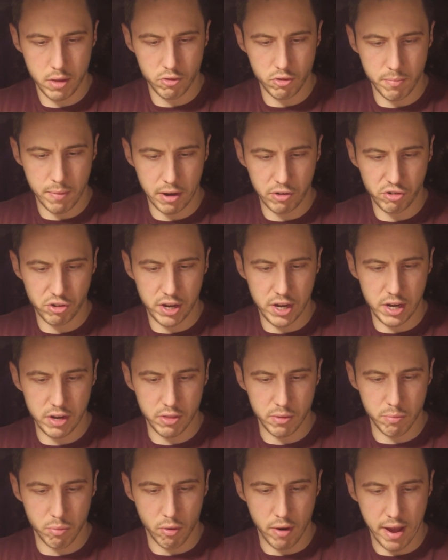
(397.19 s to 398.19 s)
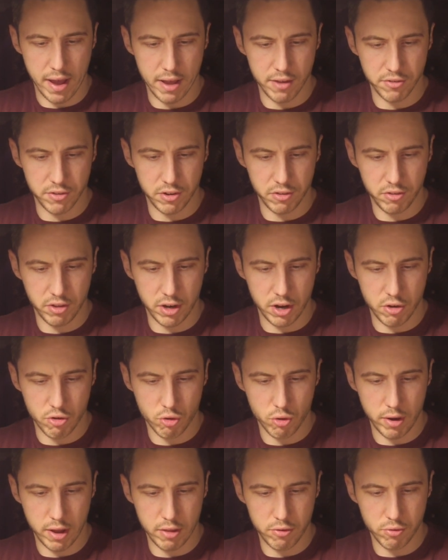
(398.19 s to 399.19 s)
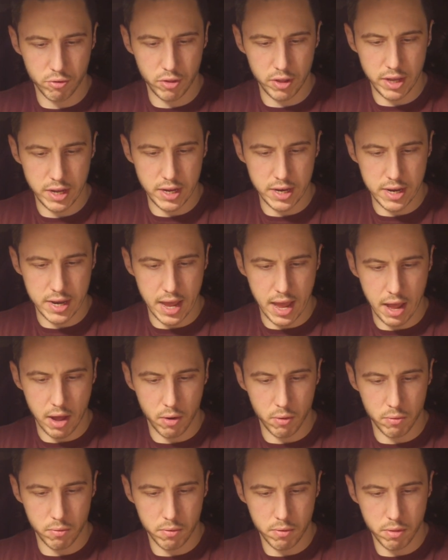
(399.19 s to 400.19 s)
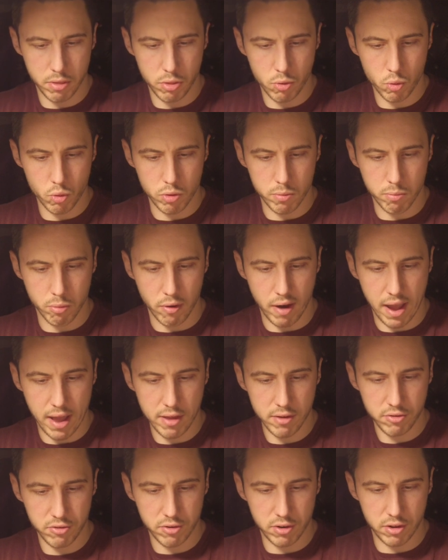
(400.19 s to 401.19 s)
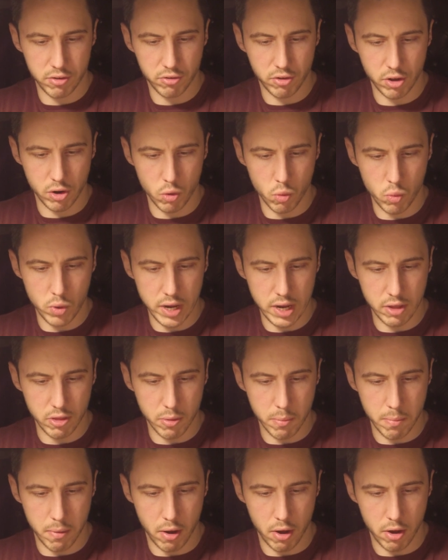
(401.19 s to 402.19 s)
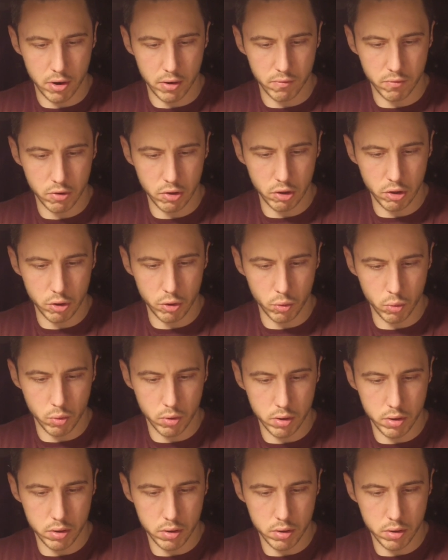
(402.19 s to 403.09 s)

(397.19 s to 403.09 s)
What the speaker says: So I'm actually heating the brass, and it's going to transfer the heat down through the brass, and it's going to weaken the bond of glue.